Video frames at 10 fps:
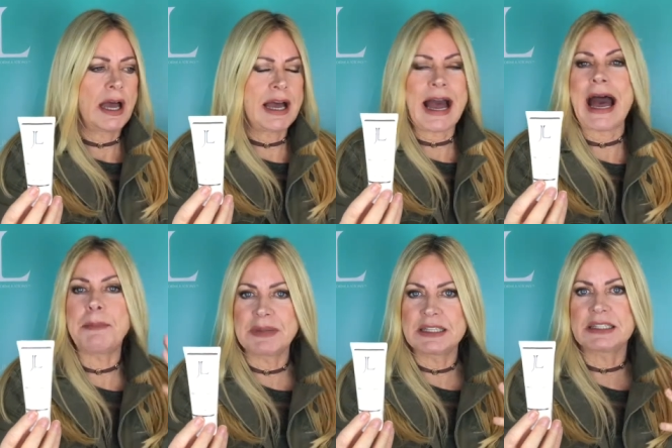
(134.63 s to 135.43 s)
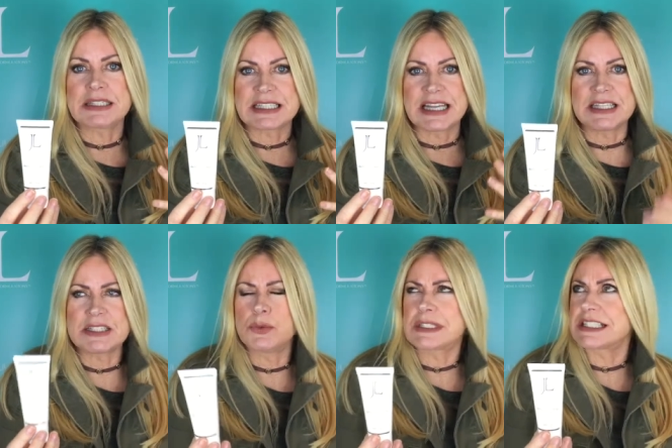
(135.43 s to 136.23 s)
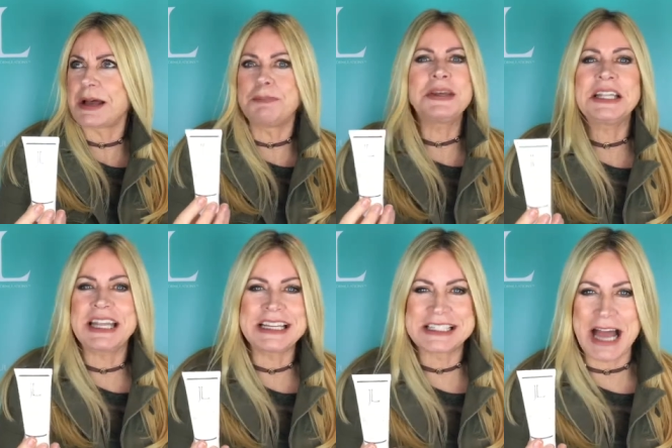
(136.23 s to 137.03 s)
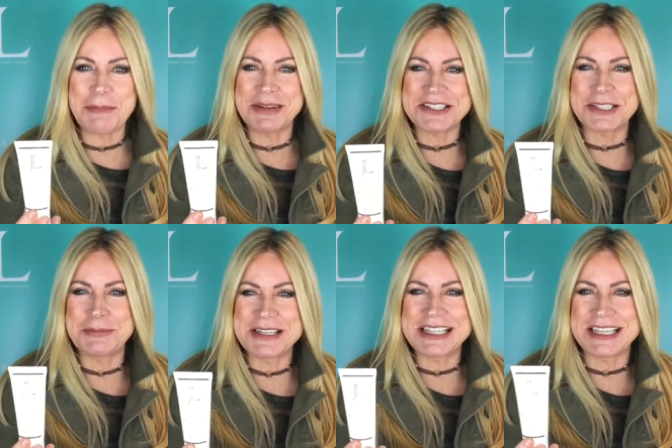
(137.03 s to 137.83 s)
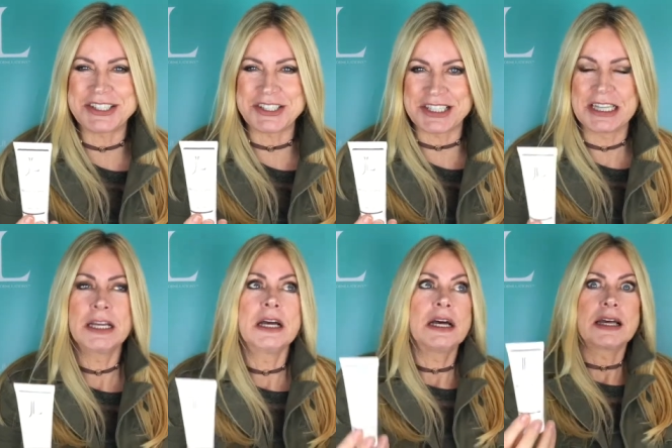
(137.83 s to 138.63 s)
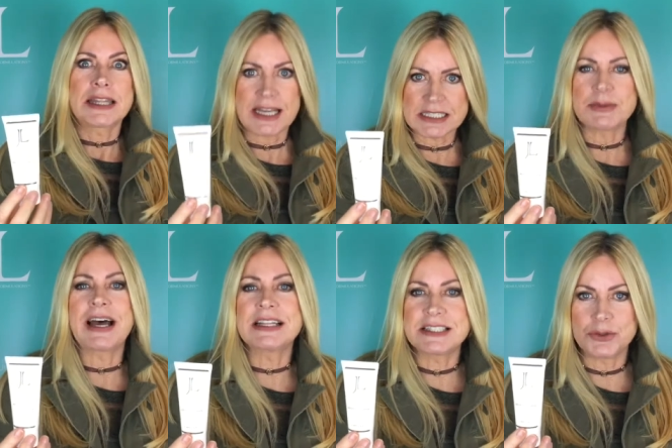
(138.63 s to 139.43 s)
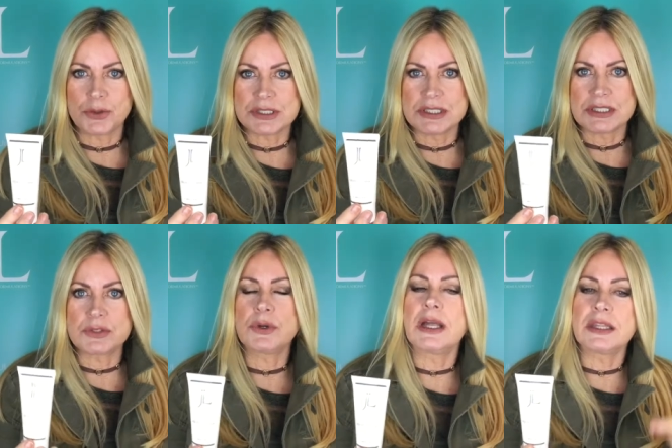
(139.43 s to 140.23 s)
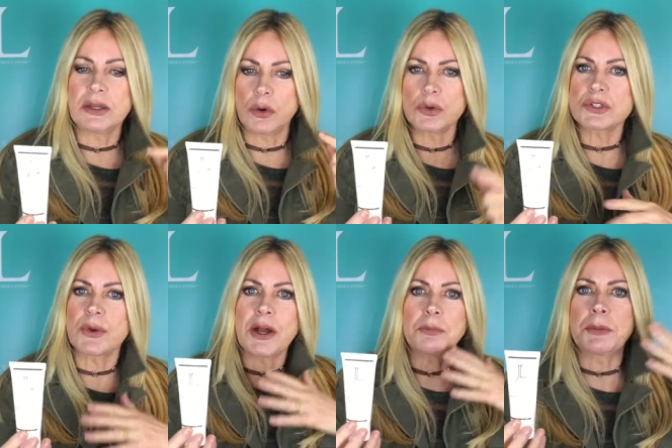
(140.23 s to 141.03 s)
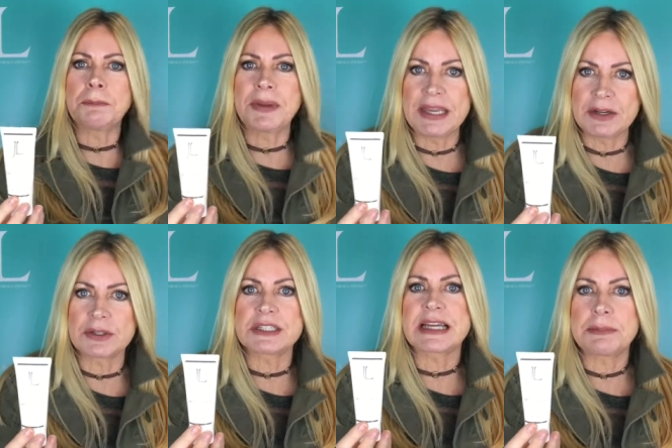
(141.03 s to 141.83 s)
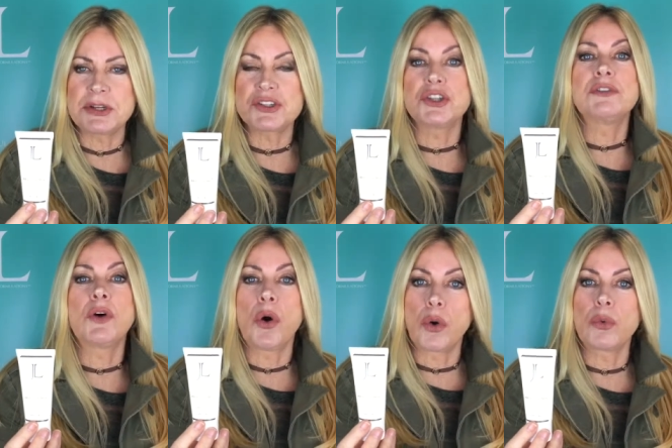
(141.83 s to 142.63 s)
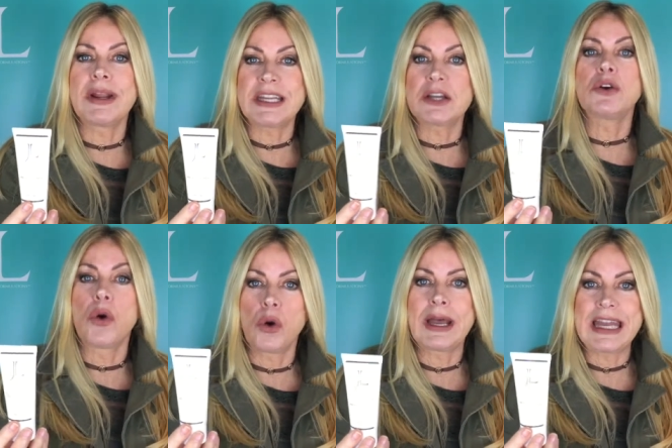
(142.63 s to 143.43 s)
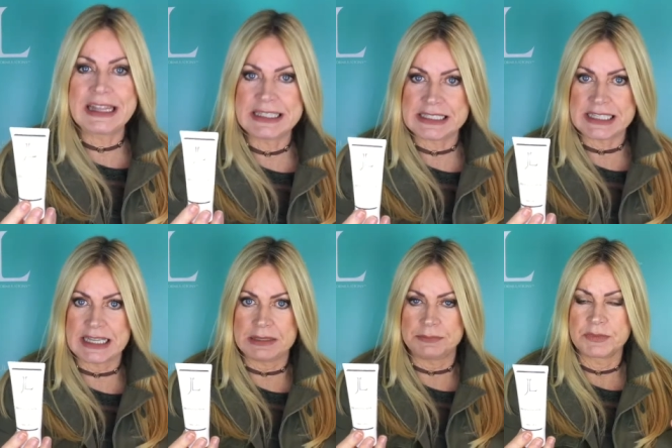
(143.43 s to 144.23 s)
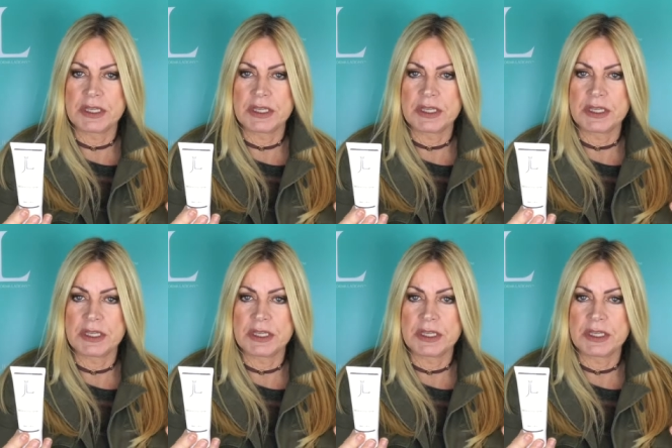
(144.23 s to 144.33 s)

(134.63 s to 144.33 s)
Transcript: happening to the skin. So it's a bit like damage limitation that's what antioxidants do and they also help repair the damage that you've already got in the skin.